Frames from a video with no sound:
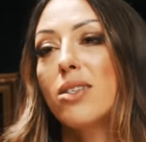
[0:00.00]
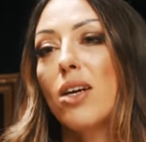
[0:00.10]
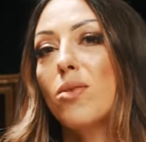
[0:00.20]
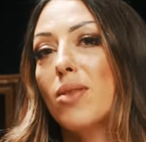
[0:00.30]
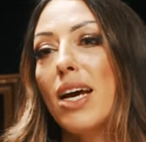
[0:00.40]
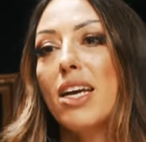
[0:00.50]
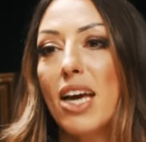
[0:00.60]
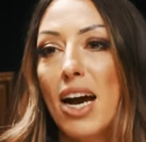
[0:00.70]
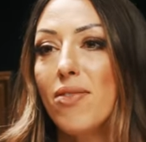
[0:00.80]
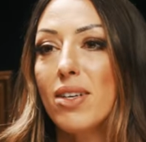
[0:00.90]
so there you
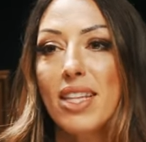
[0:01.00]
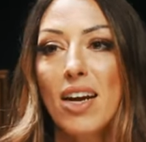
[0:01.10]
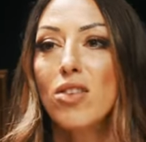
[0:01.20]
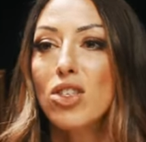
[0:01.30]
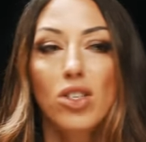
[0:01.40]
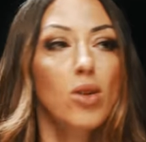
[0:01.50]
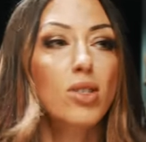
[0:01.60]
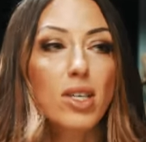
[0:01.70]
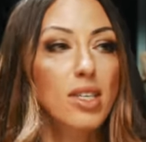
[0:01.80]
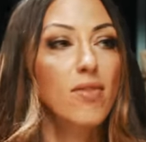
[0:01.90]
have it, they're
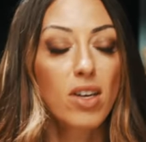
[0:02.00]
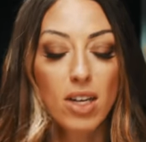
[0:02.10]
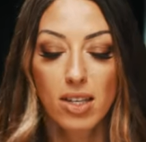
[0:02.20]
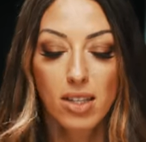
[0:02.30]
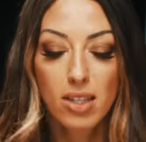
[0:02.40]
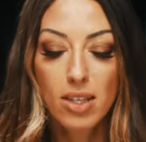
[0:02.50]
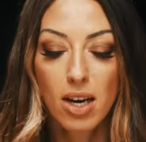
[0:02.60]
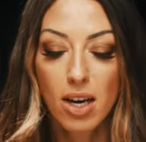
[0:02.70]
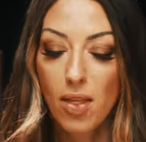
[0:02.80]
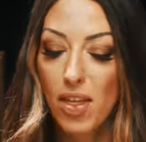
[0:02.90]
associative learners.
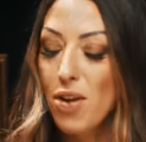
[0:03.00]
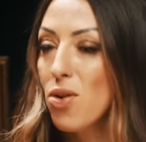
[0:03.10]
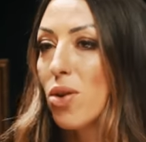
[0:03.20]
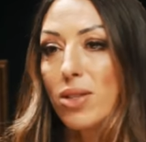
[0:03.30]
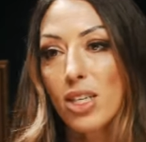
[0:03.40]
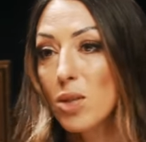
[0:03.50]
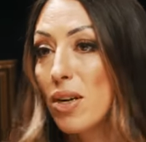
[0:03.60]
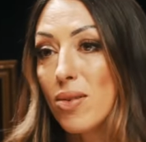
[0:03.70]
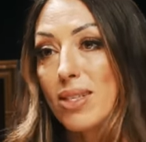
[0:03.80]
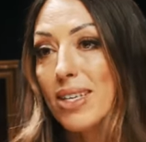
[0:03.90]
They're not
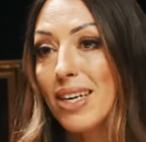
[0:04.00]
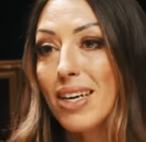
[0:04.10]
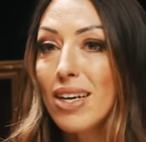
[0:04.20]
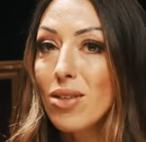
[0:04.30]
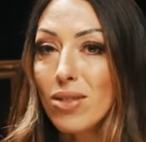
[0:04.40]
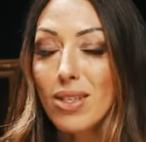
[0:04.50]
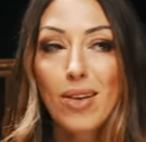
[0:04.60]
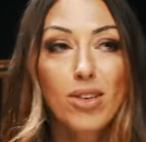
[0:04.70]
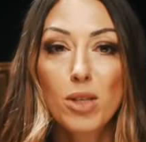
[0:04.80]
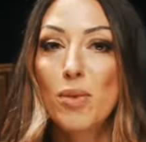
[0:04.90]
experiencing guilt,
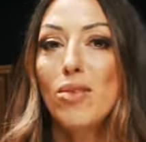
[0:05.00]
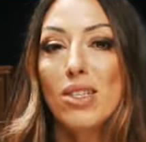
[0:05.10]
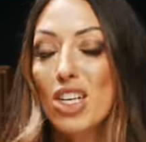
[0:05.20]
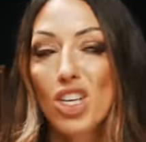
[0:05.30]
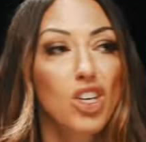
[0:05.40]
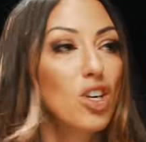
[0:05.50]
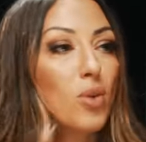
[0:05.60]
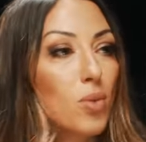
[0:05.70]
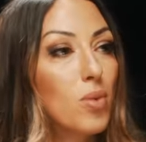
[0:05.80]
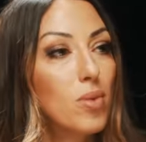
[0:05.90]
they're experiencing
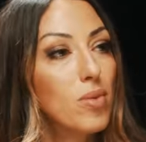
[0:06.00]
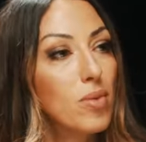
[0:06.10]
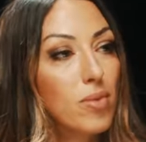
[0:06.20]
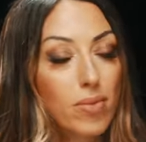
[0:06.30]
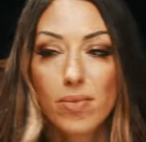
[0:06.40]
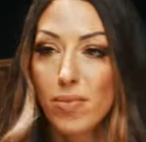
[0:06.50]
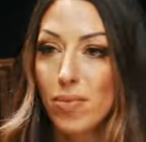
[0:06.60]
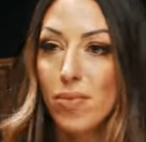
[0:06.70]
you. You